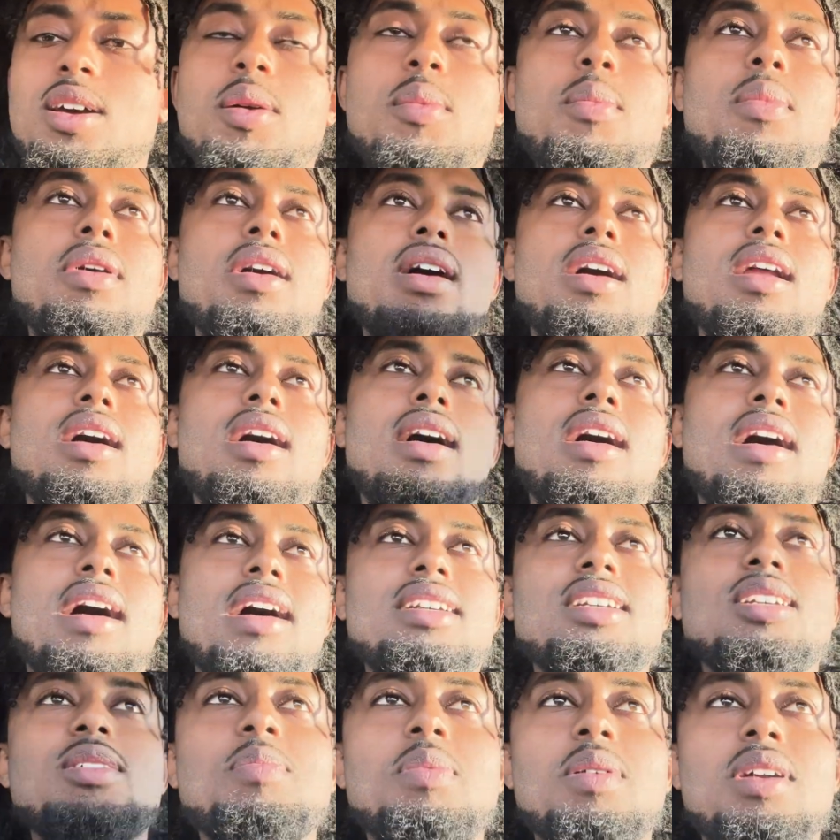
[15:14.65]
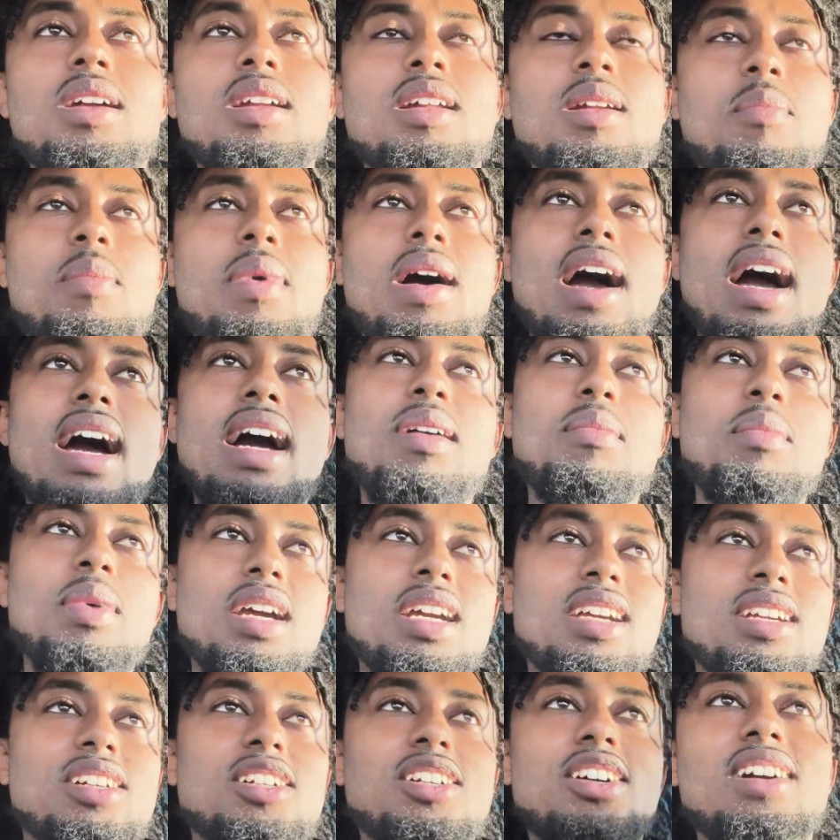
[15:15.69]
it, but I just put it in the bag,
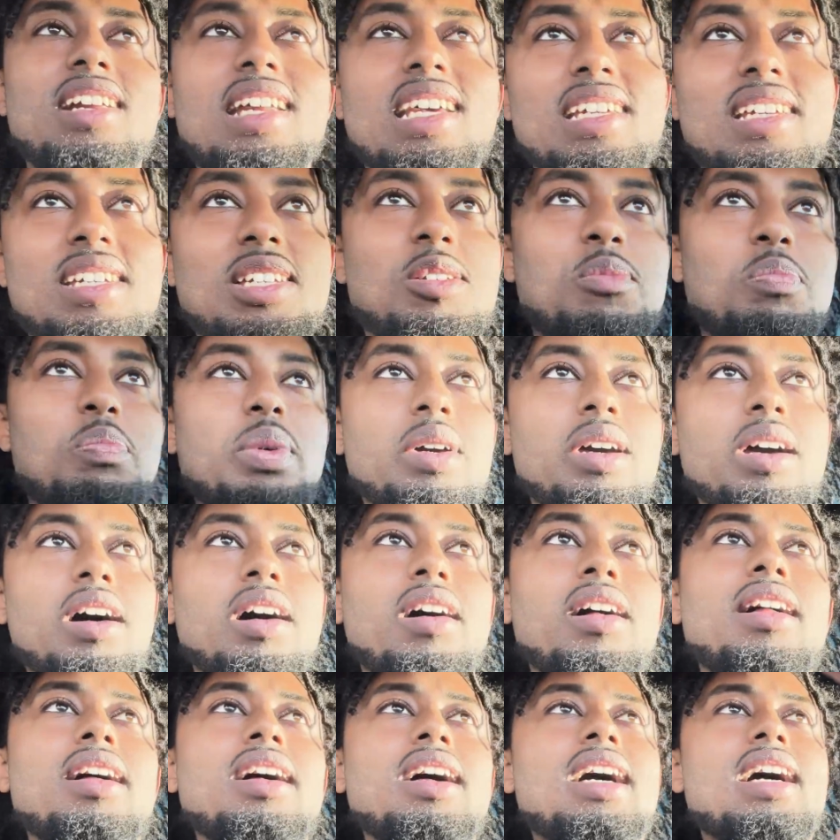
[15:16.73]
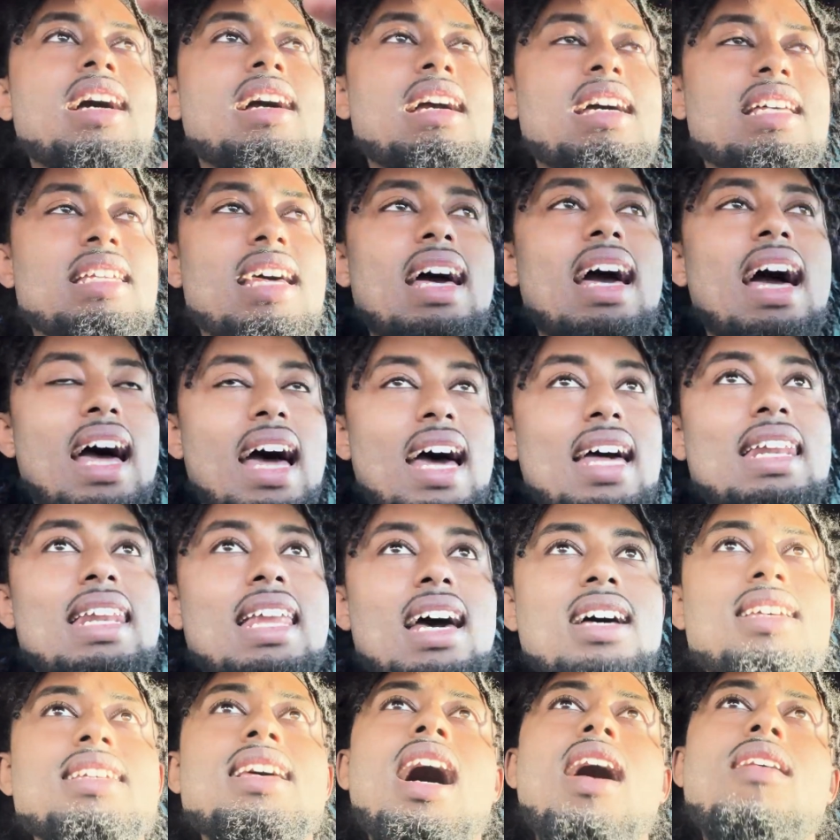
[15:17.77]
making sure it doesn't spill because it, it,
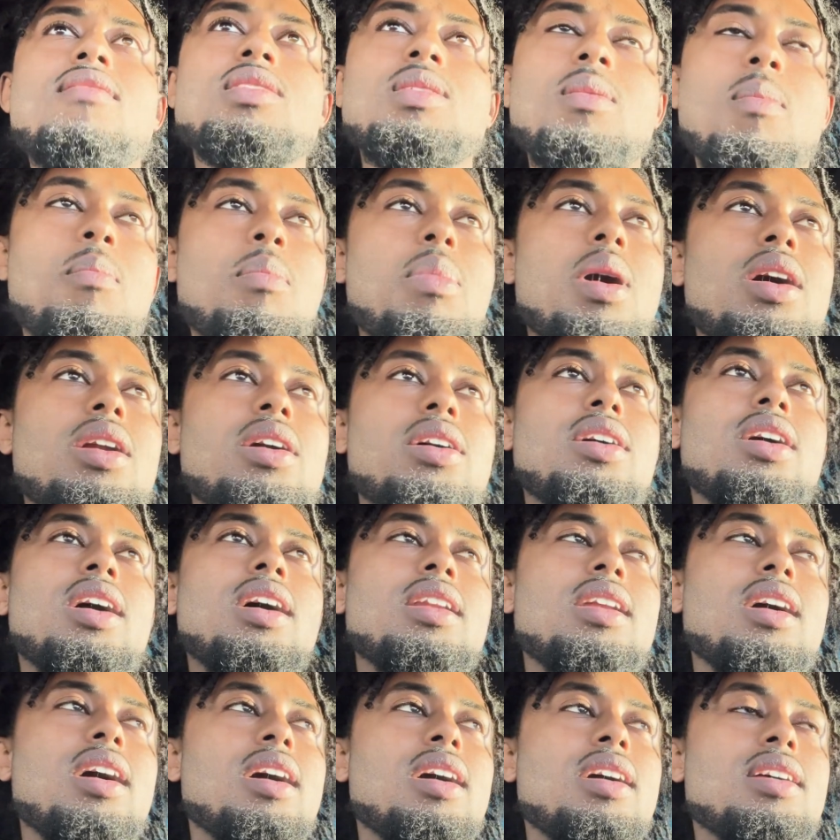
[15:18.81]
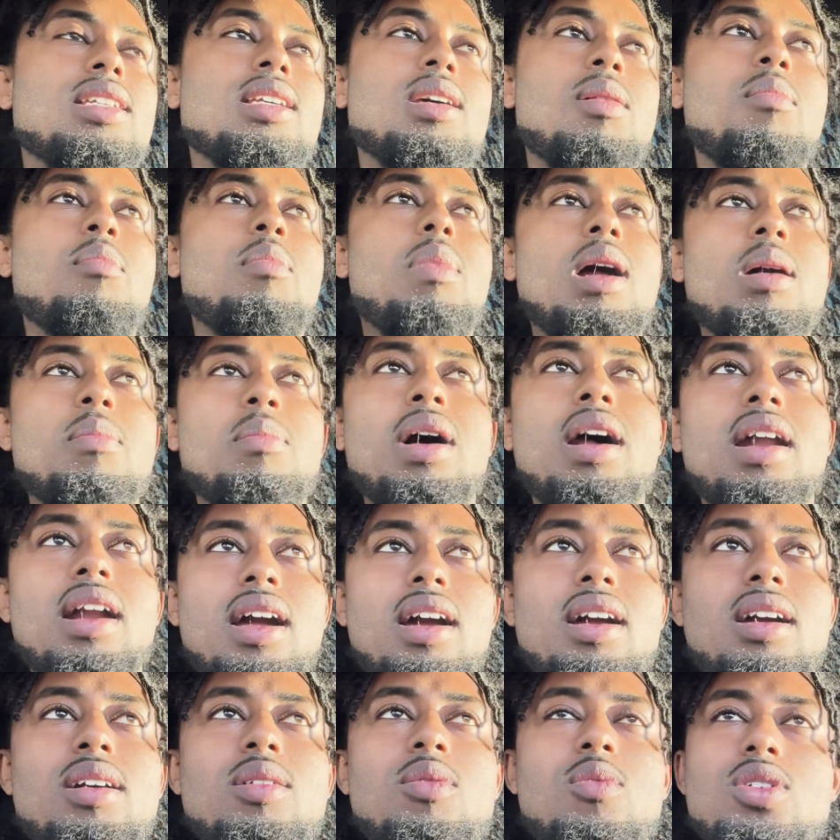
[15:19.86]
does have some butter and uh, some
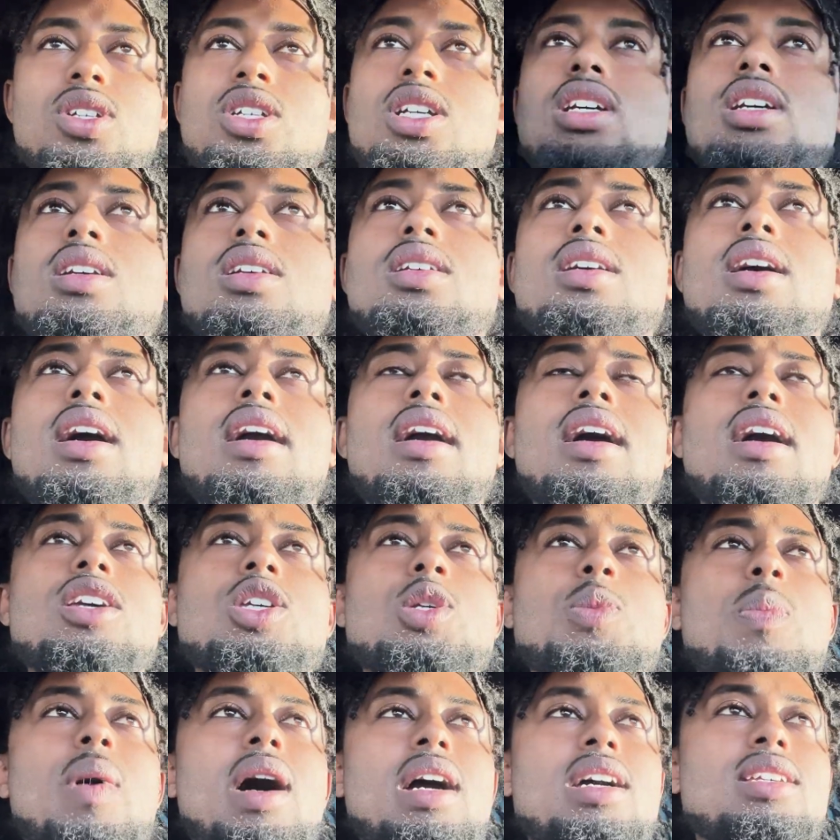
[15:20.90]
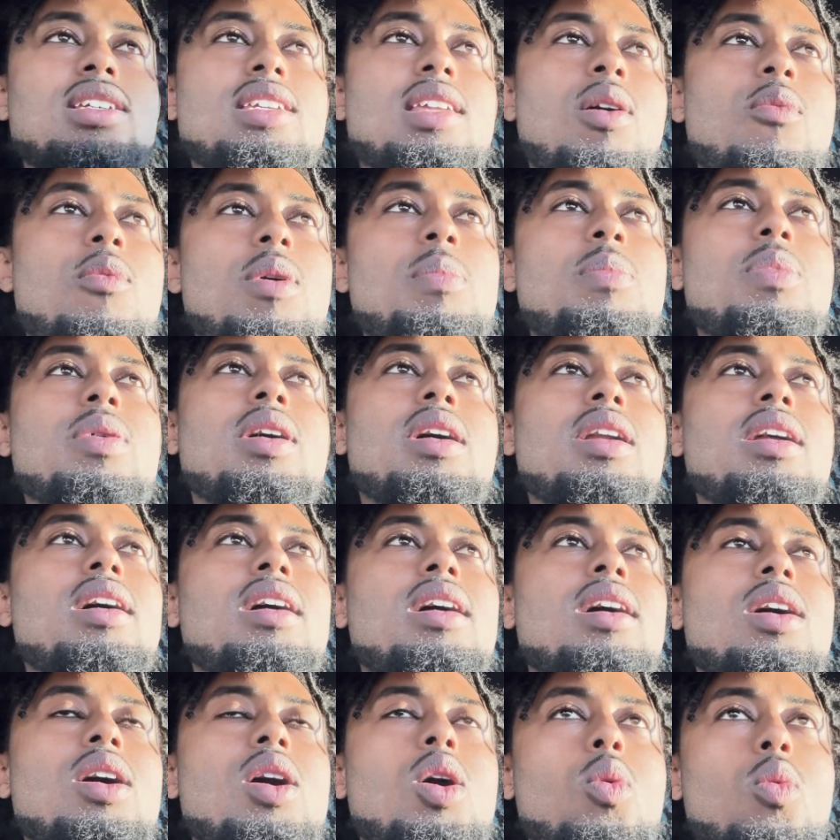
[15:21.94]
berbere, which is a, a uh, spice that we put
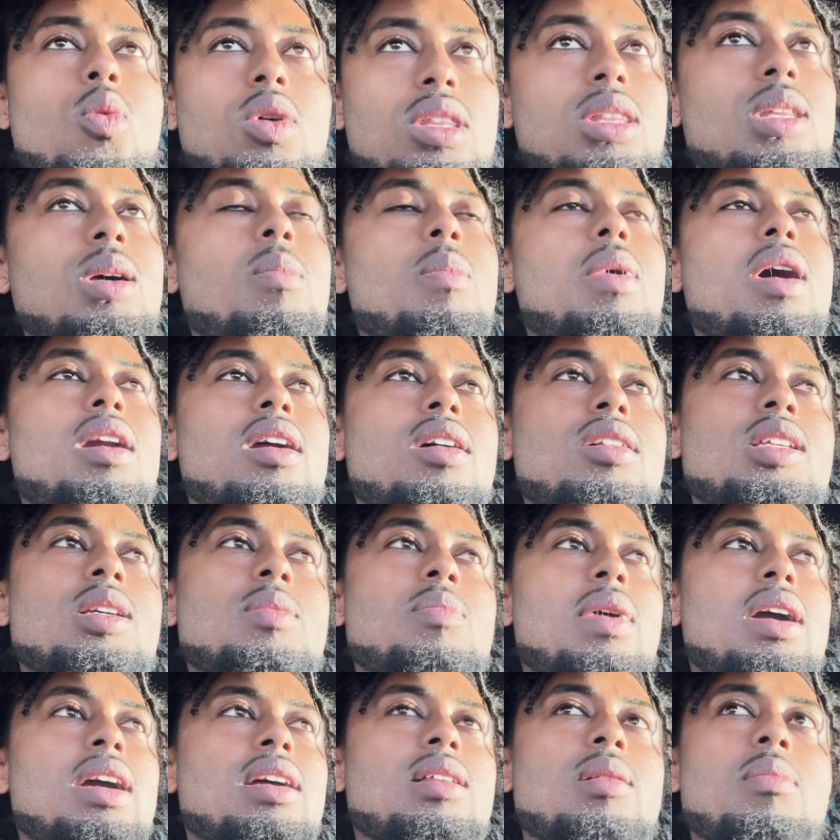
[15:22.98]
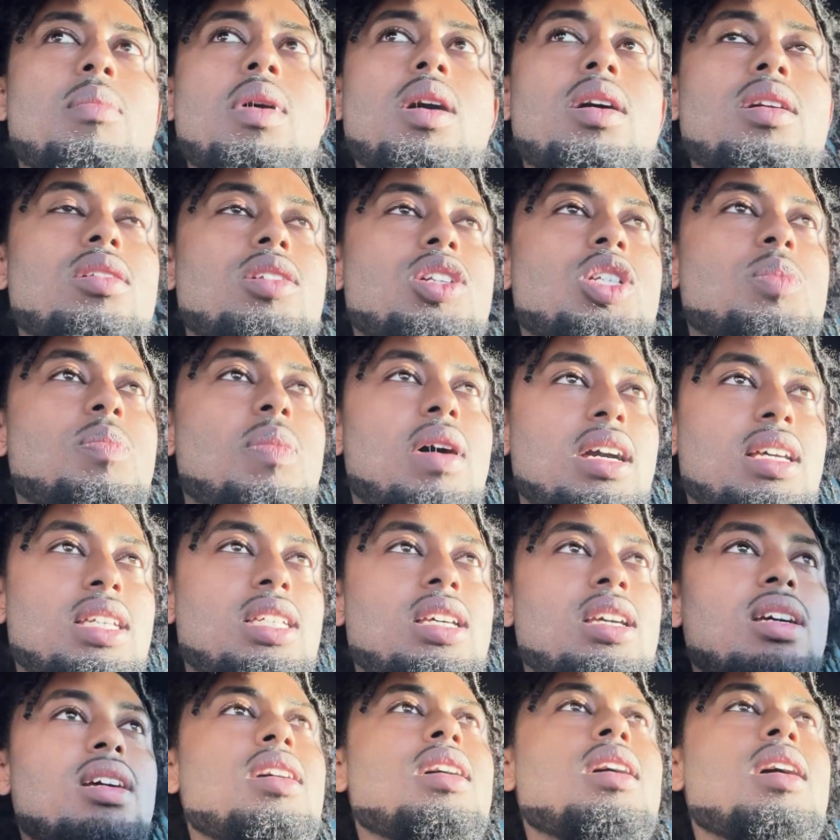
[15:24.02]
with the butter to make the butter
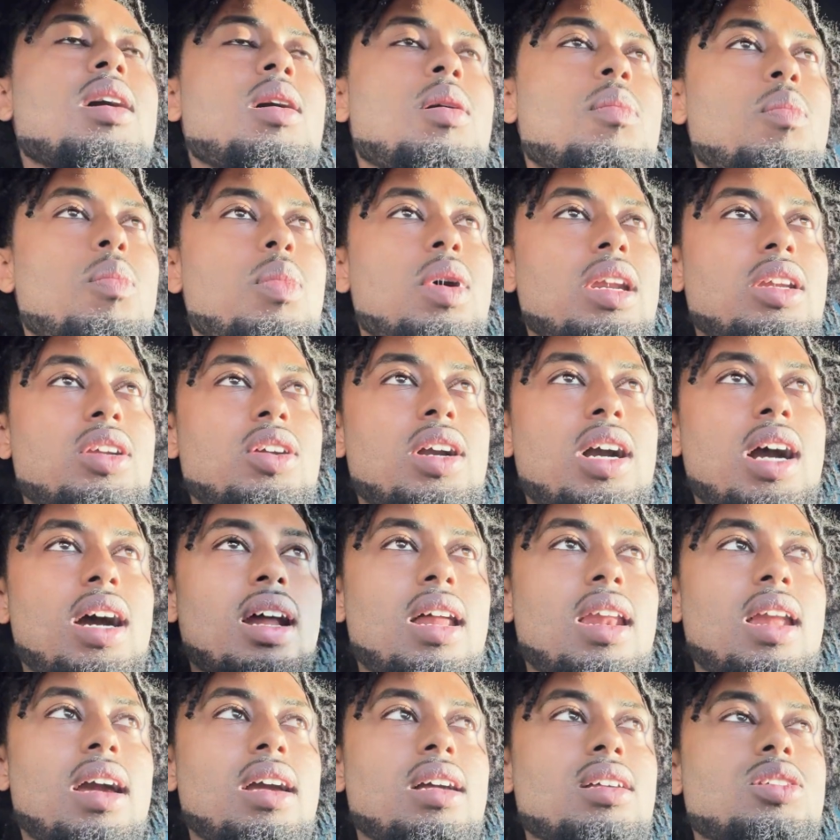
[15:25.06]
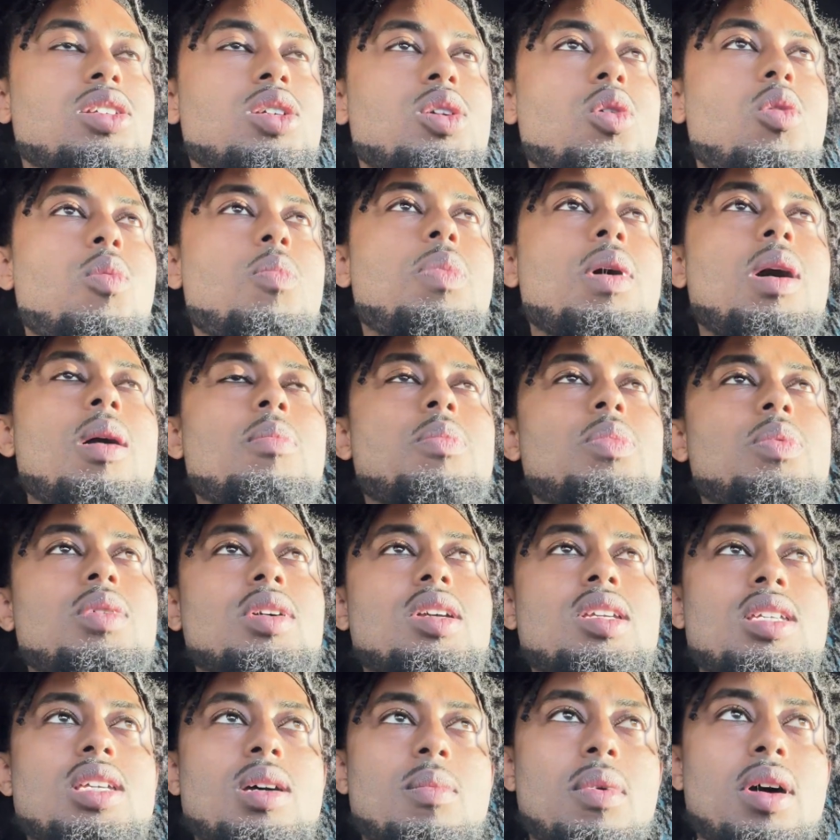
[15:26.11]
spicy. But you kind of like scoop up
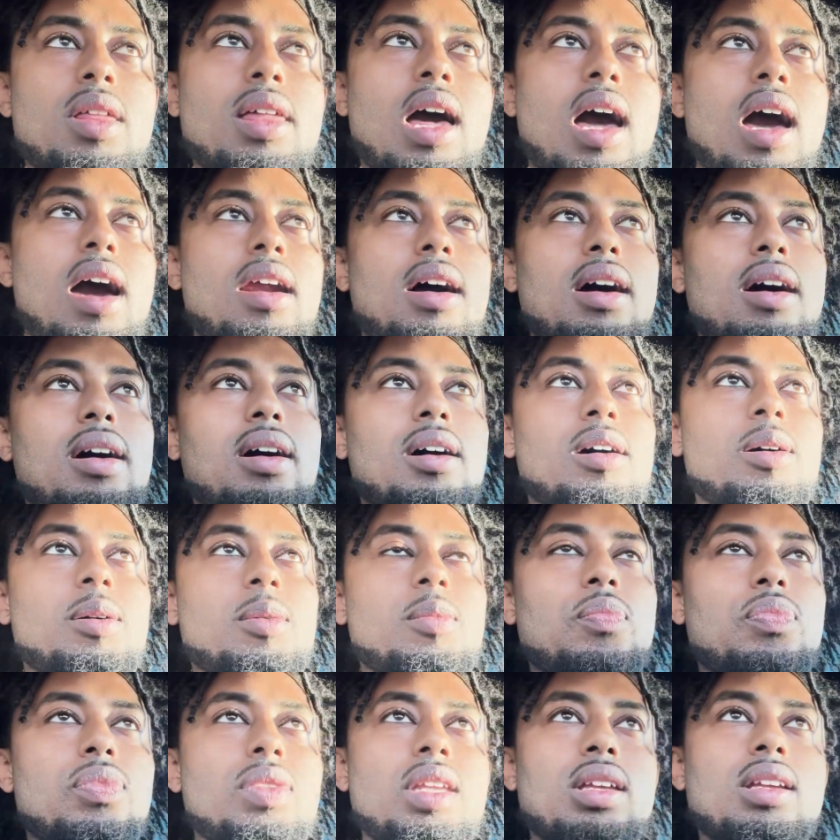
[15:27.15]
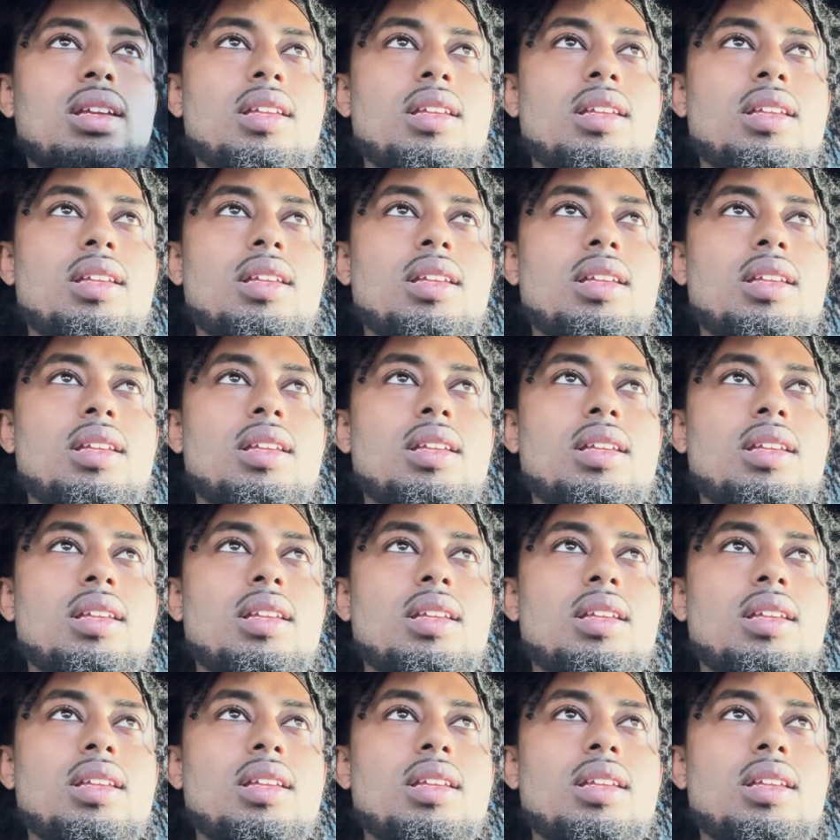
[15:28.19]
some of that um,